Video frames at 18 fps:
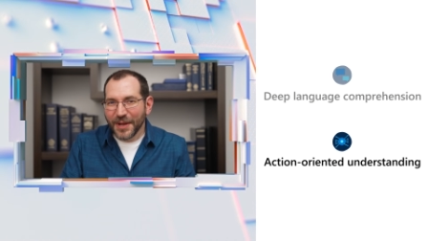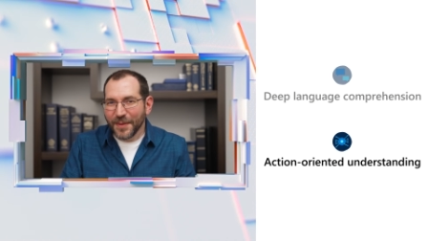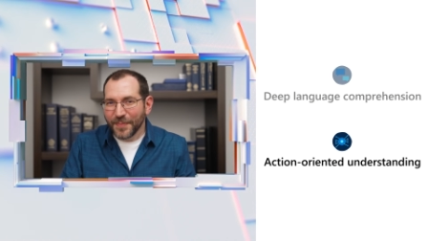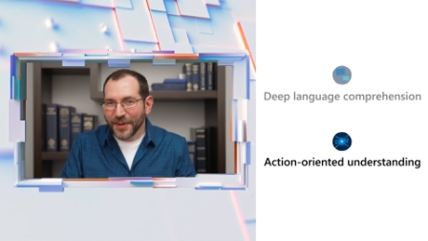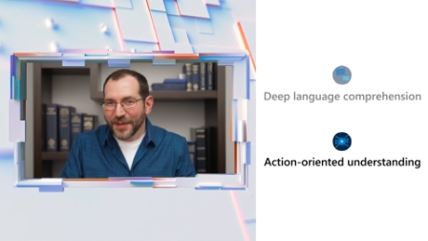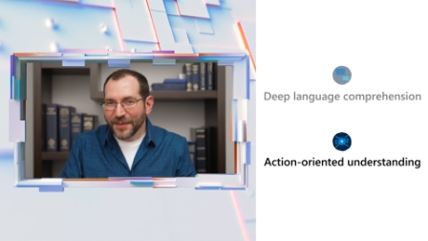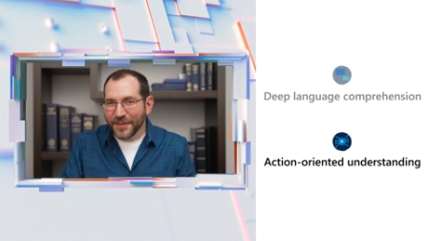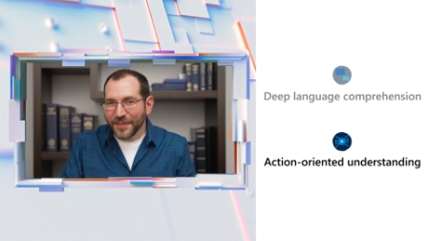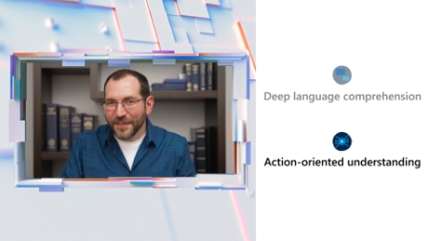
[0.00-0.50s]

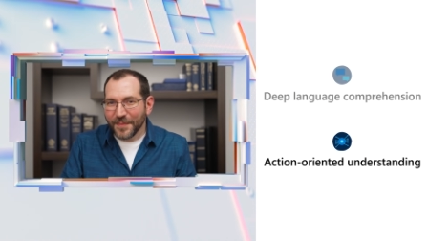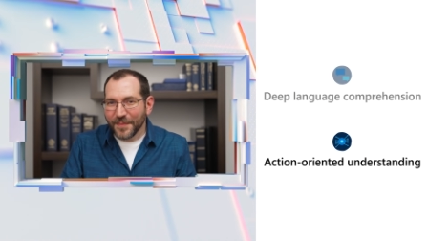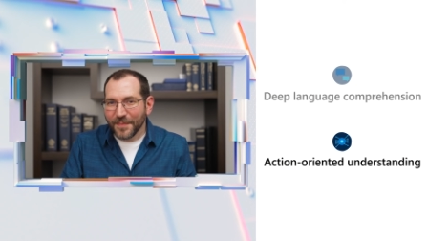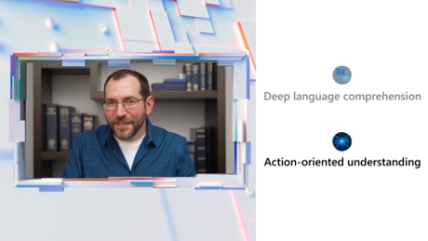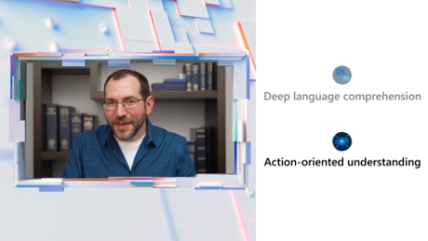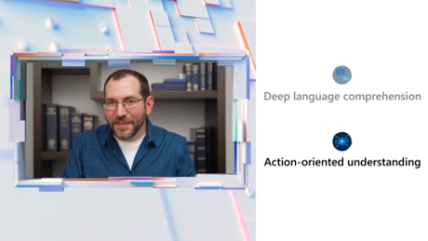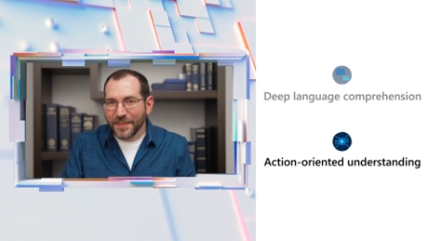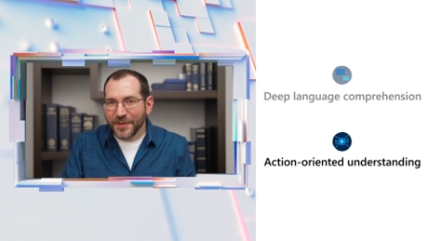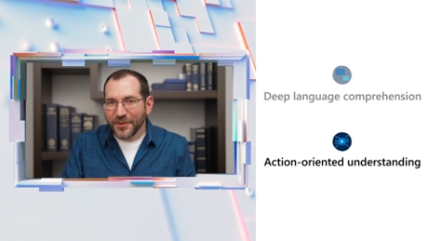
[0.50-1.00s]
But
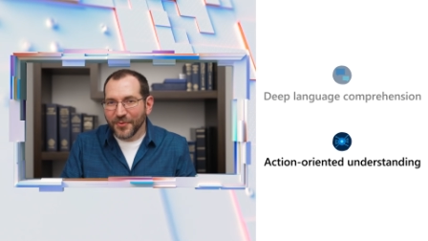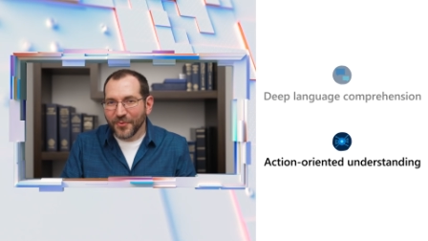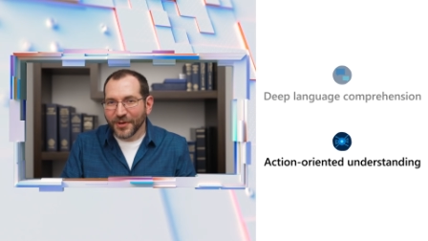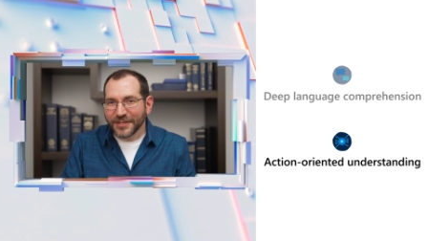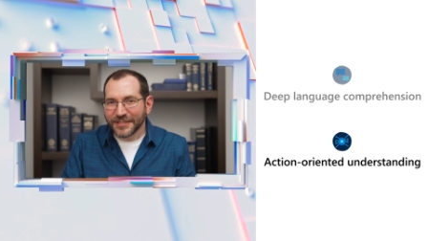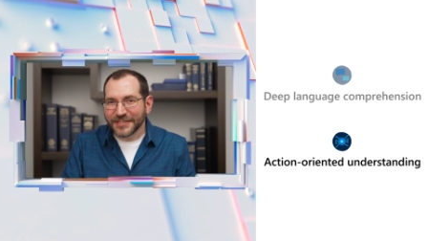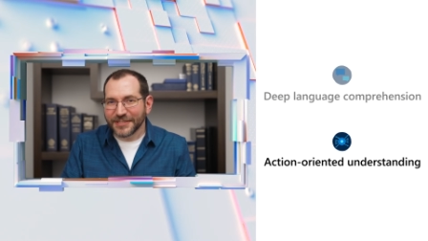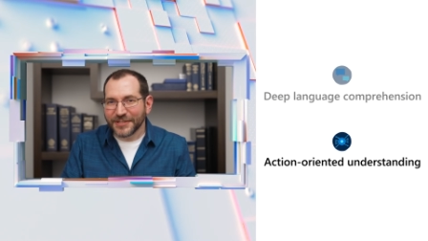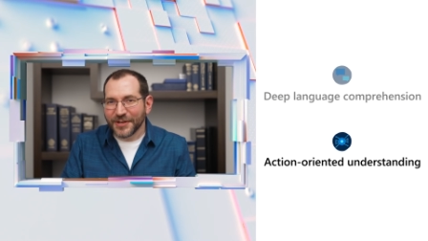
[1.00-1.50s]
Maybe you
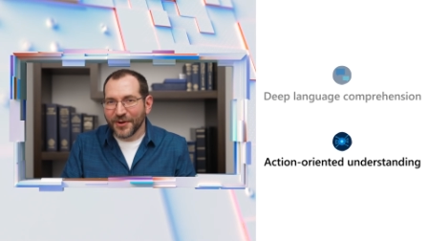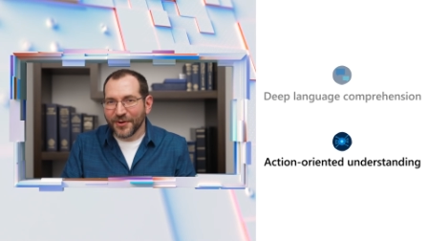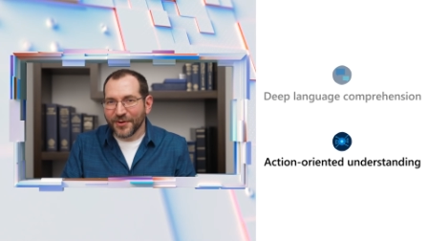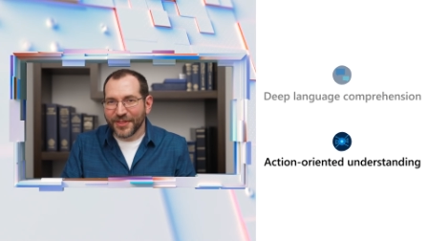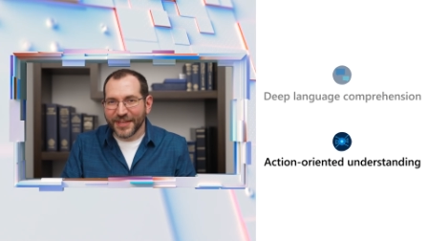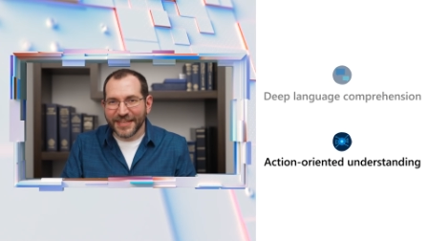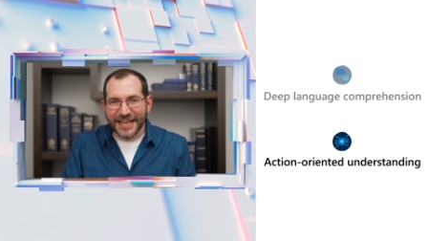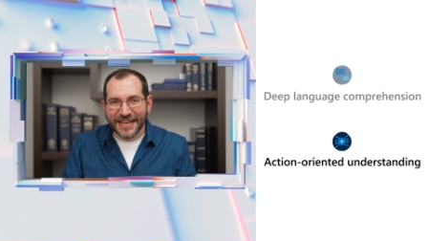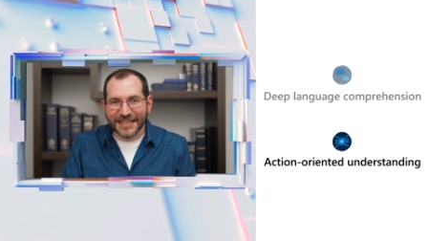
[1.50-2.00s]
want to know
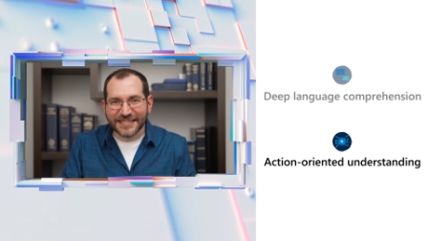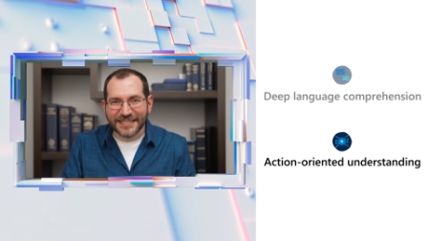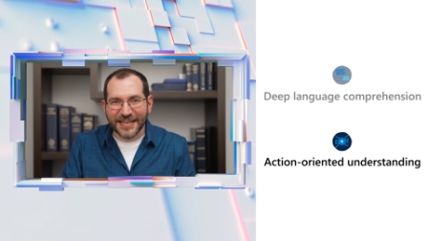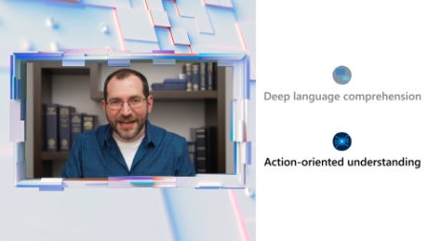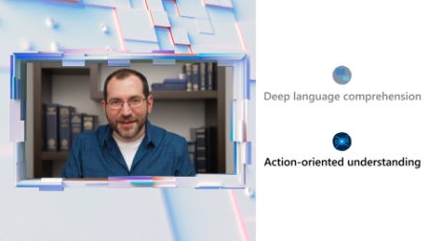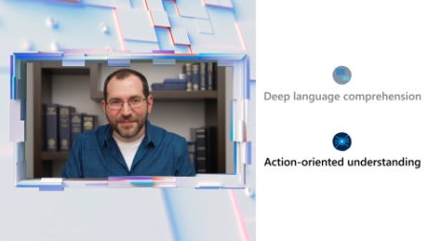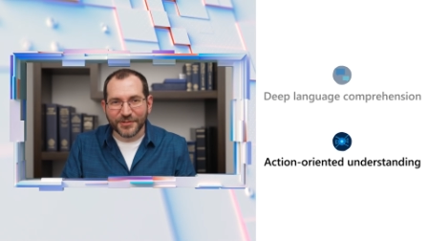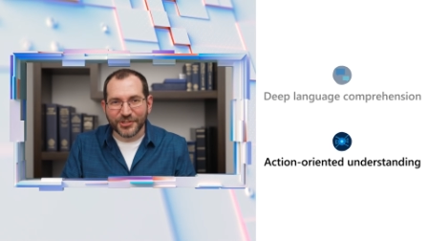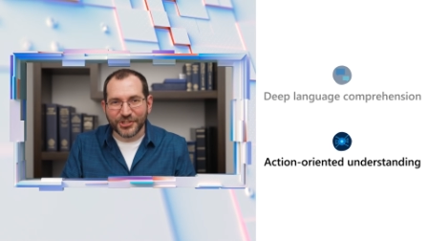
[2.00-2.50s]
the next
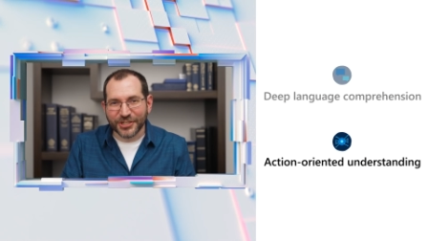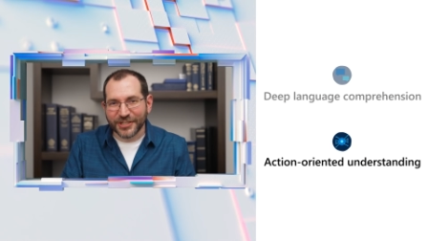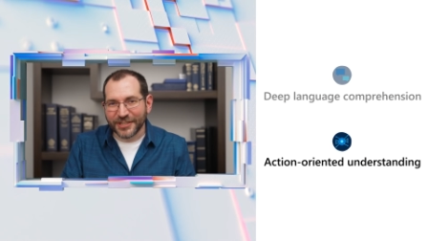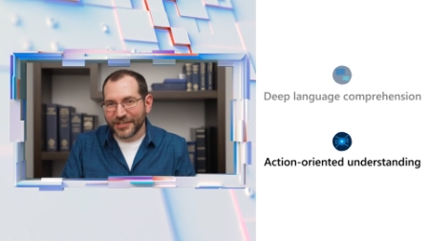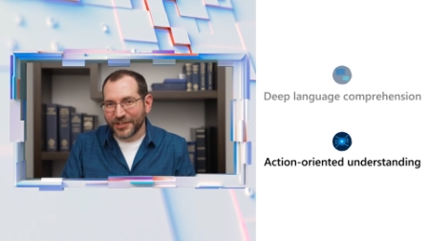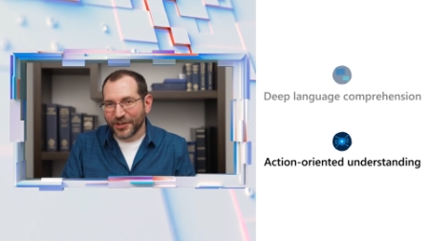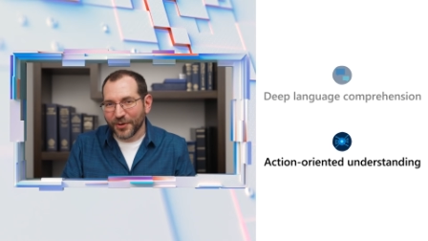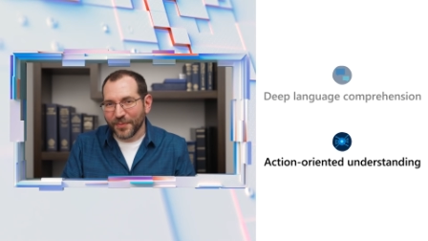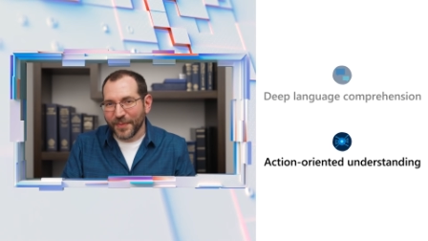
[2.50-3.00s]
time Jill
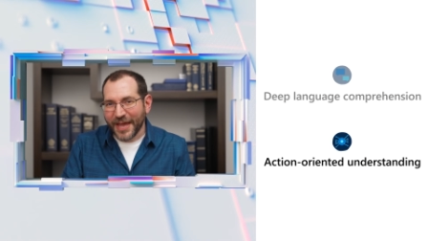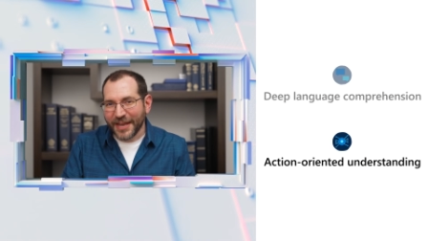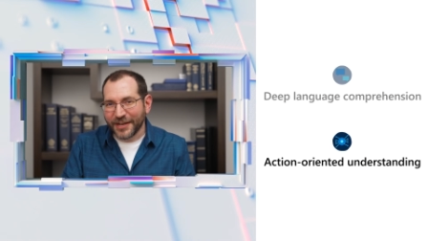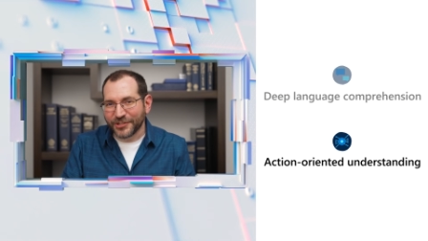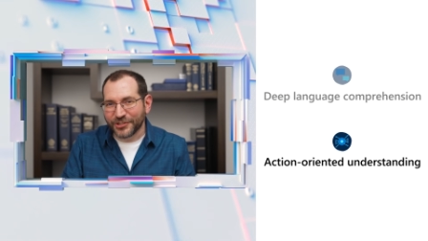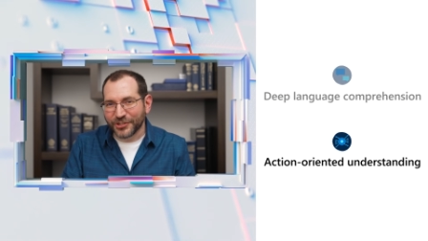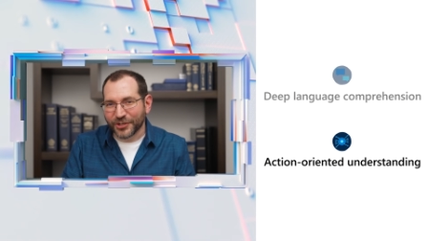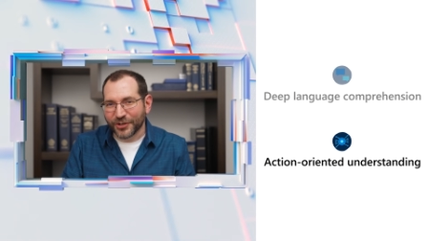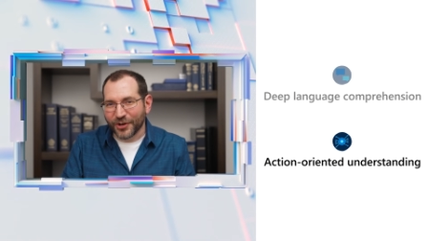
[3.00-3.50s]
and her
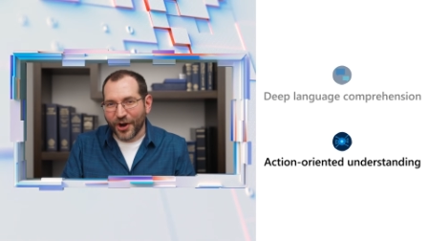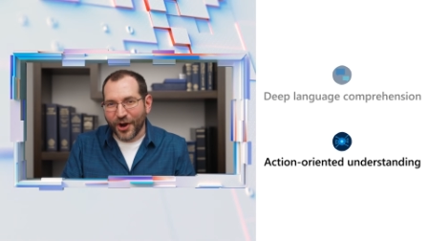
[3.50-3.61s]
manager